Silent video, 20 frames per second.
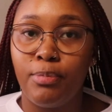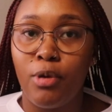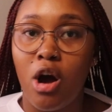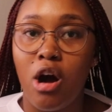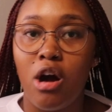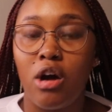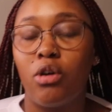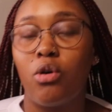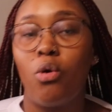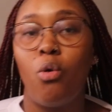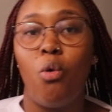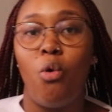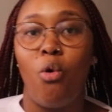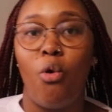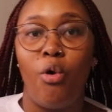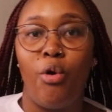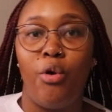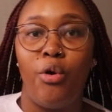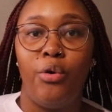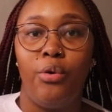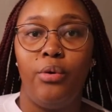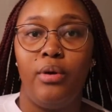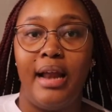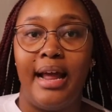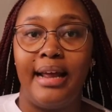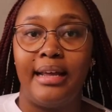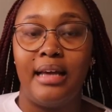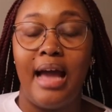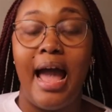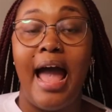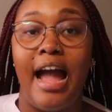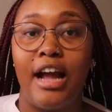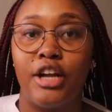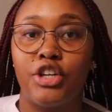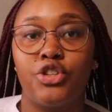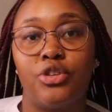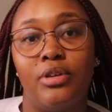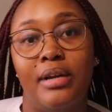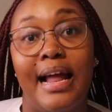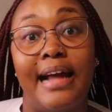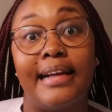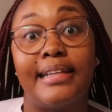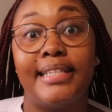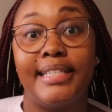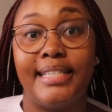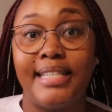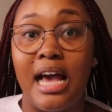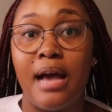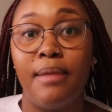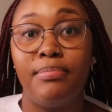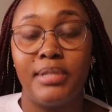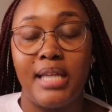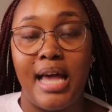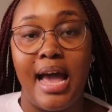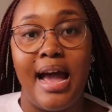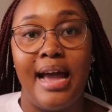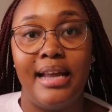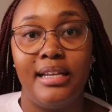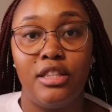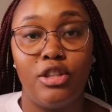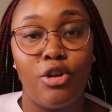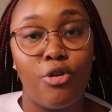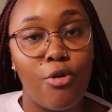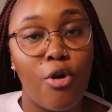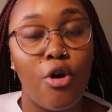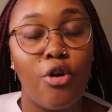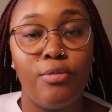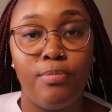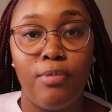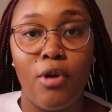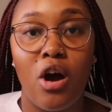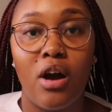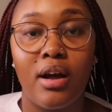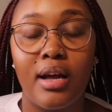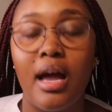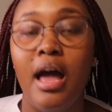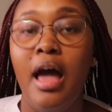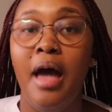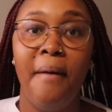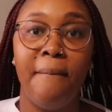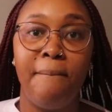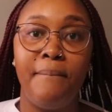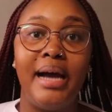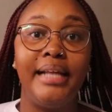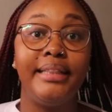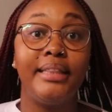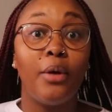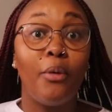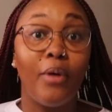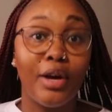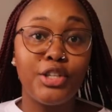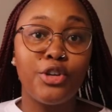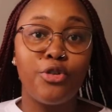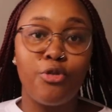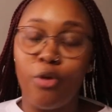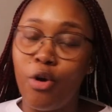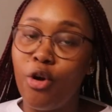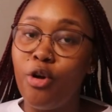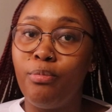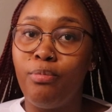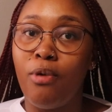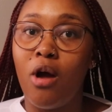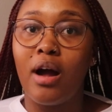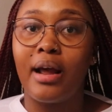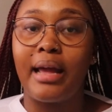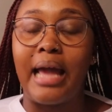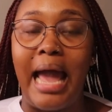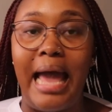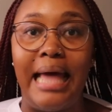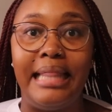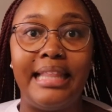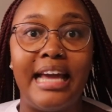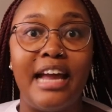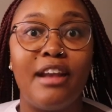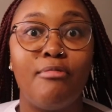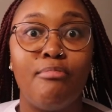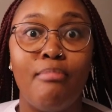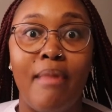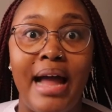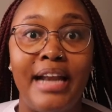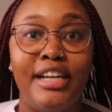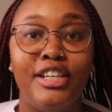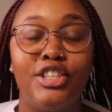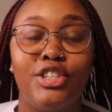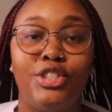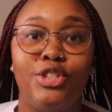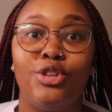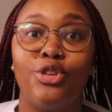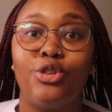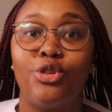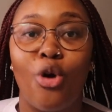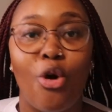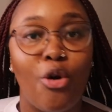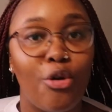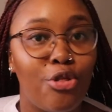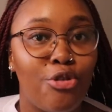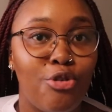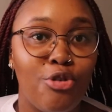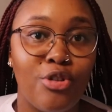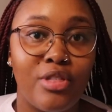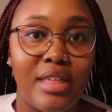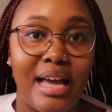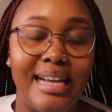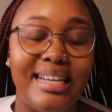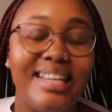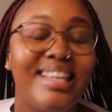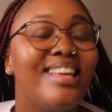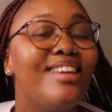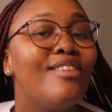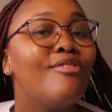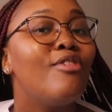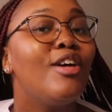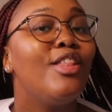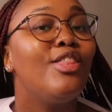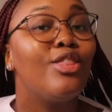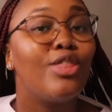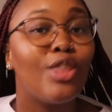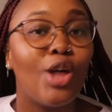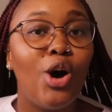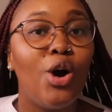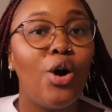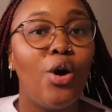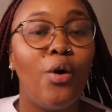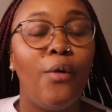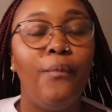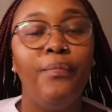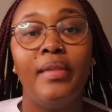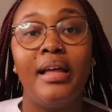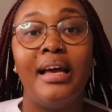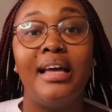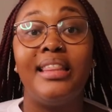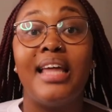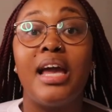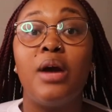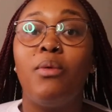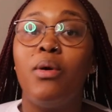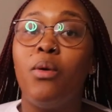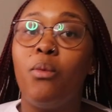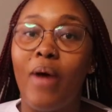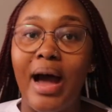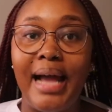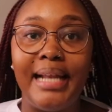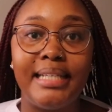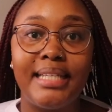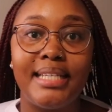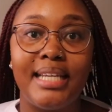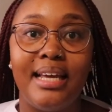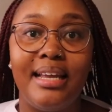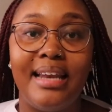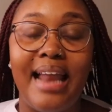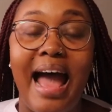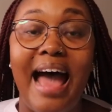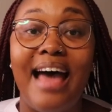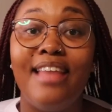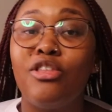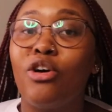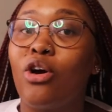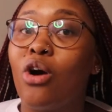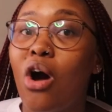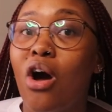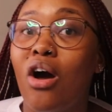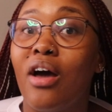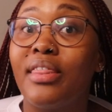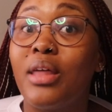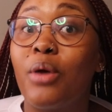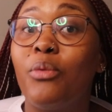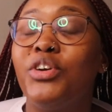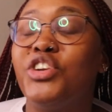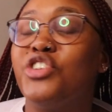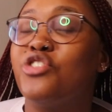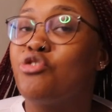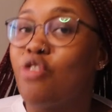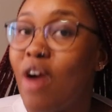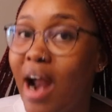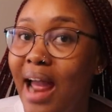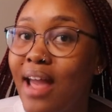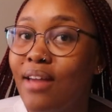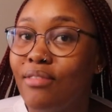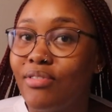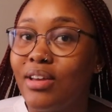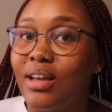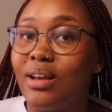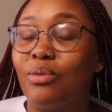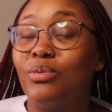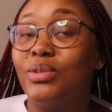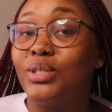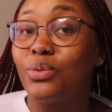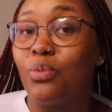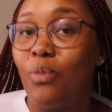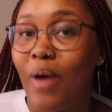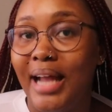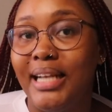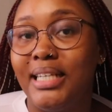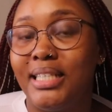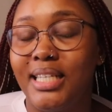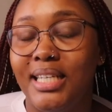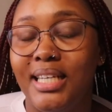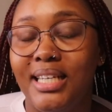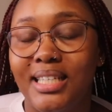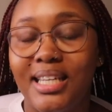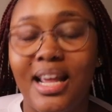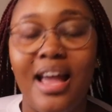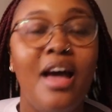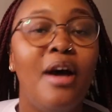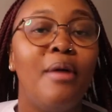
block, or like actual like SAPS had the roadblock, but there was a roadblock, and then managed to go through that even though they were wanted and the car they were driving was wanted.